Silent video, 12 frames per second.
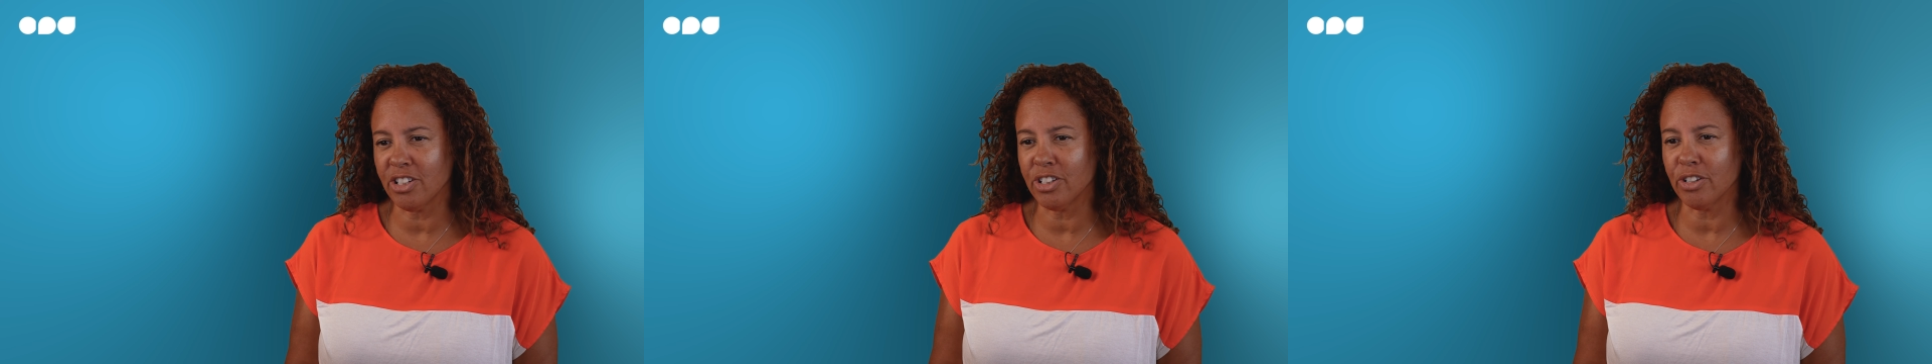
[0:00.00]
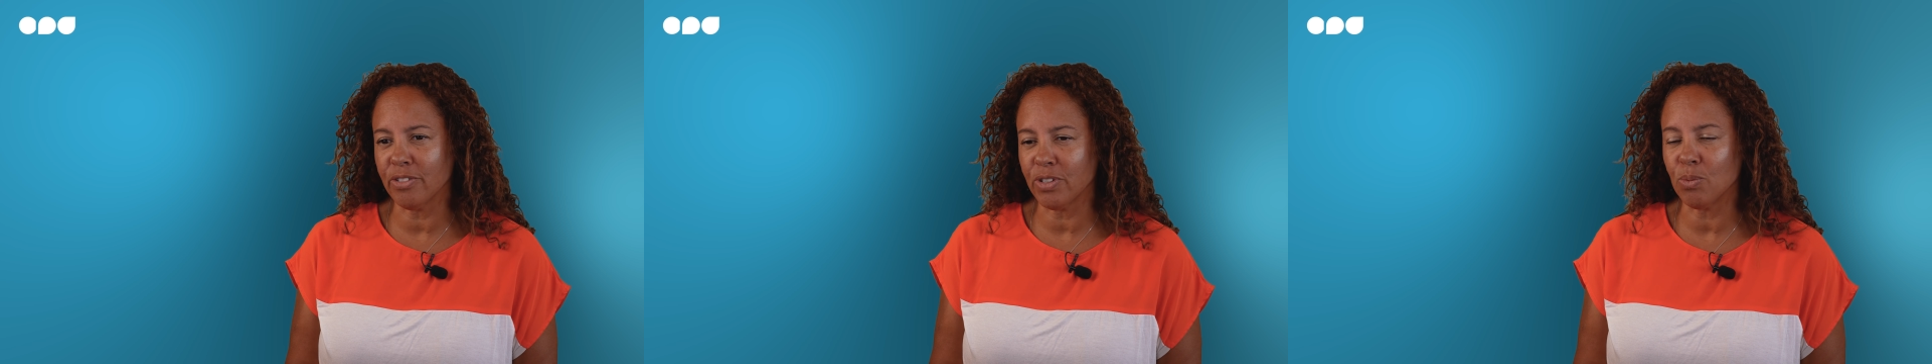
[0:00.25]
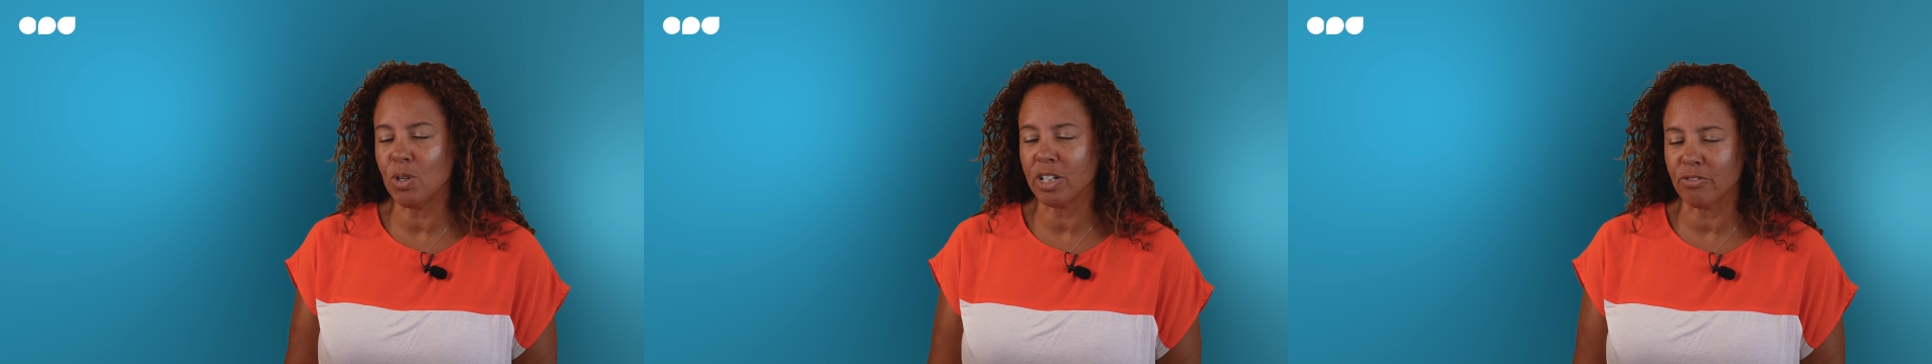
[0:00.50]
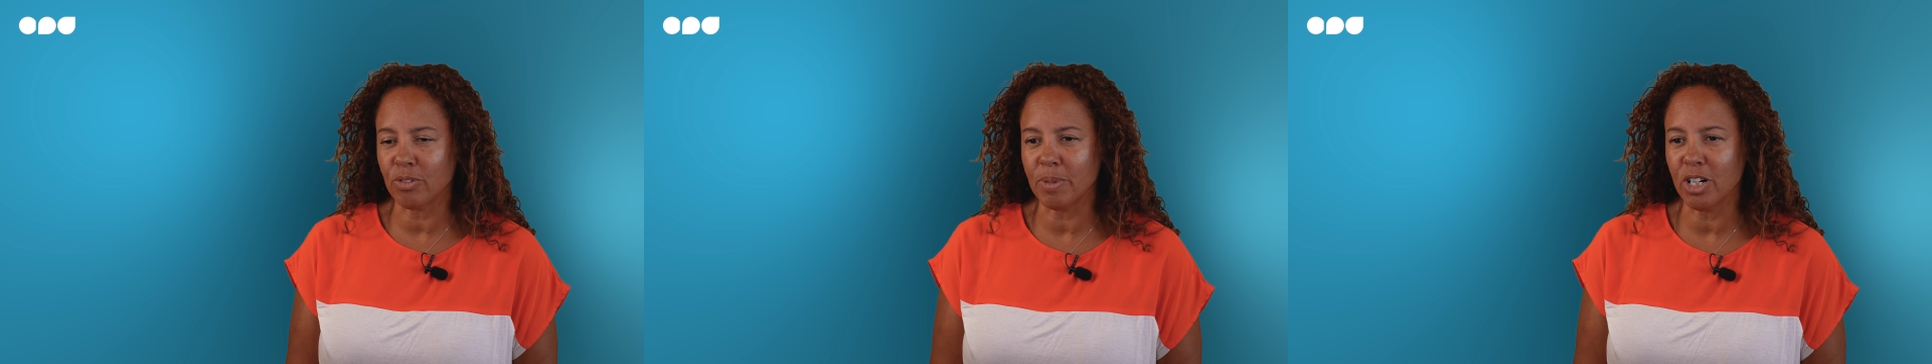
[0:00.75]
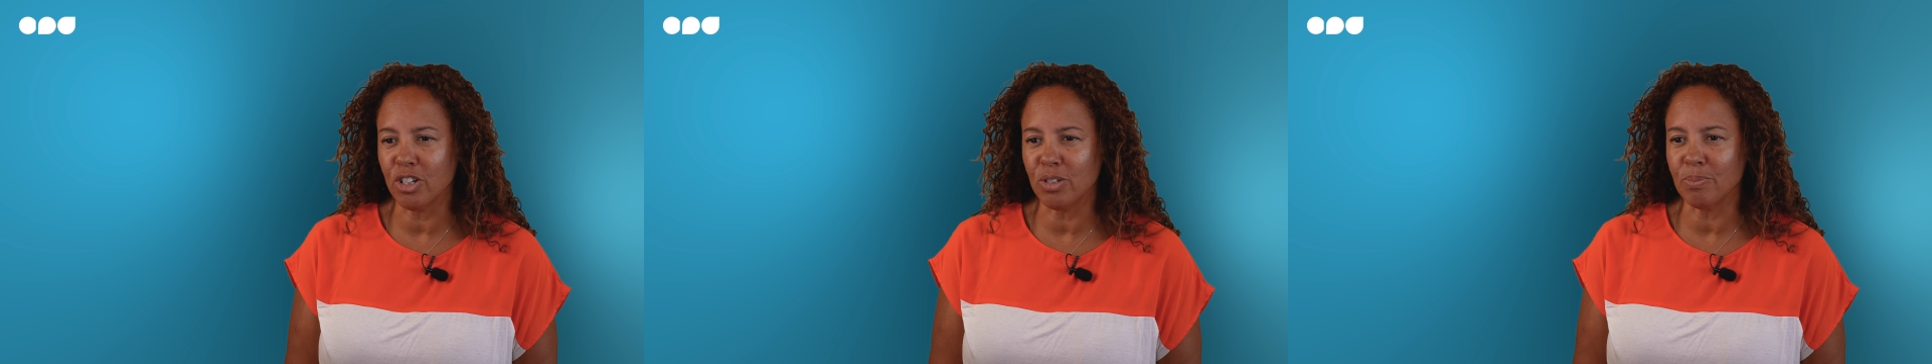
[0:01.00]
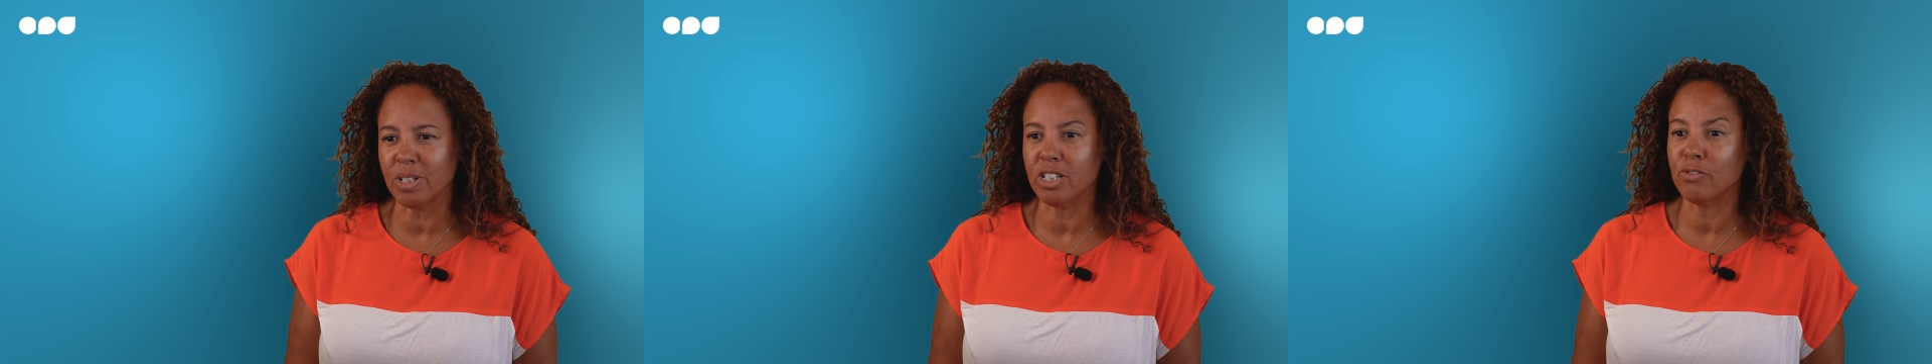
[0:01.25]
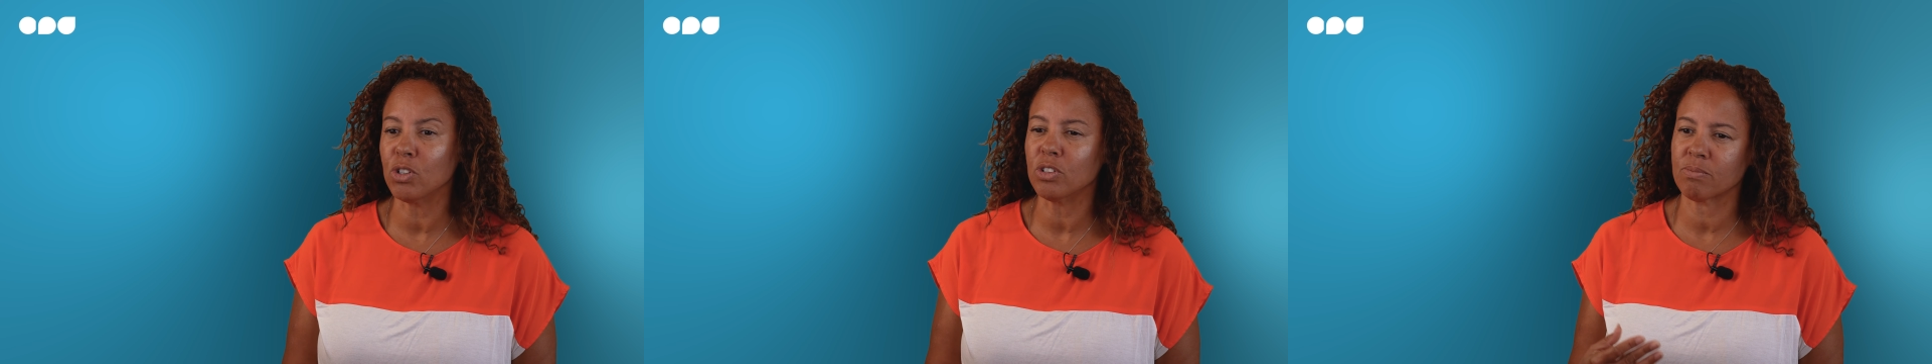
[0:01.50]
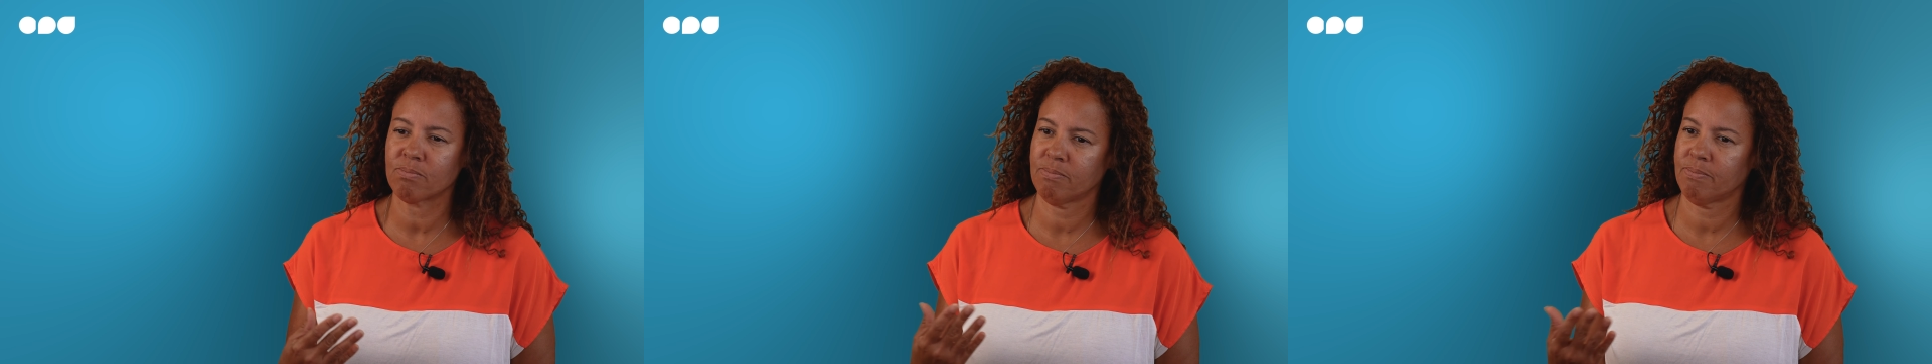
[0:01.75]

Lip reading: You know, if you're working from home and you've got,